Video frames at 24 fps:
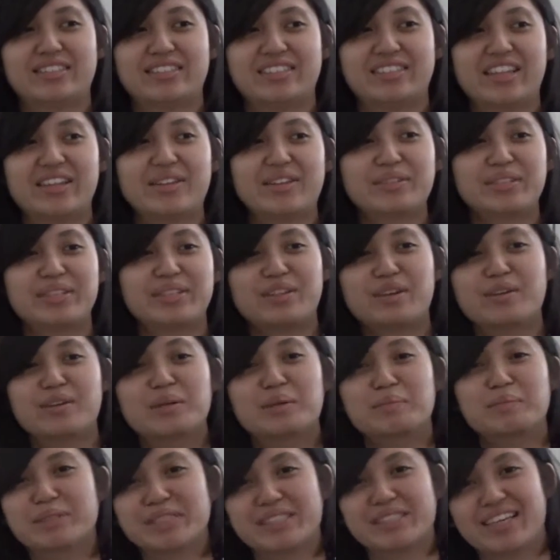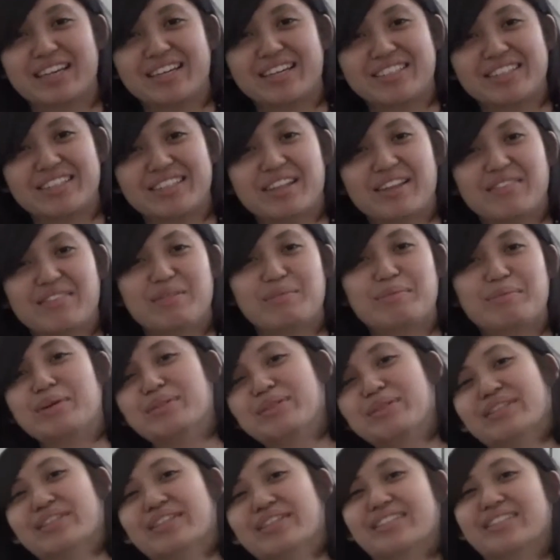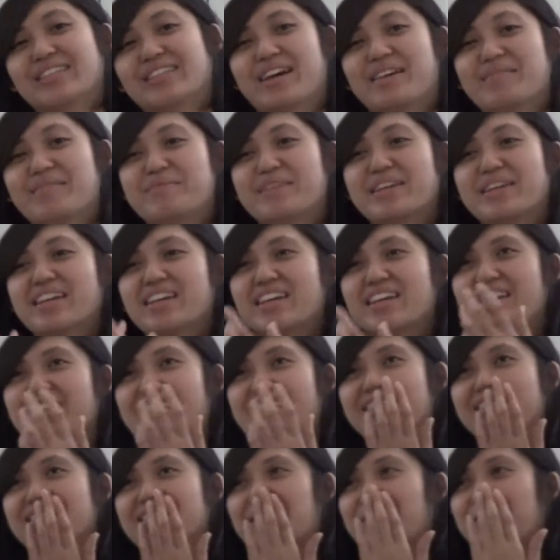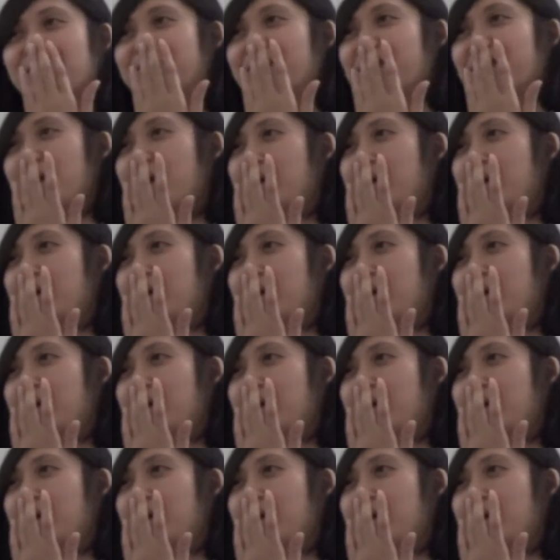They only go up to size 11 most of the time, so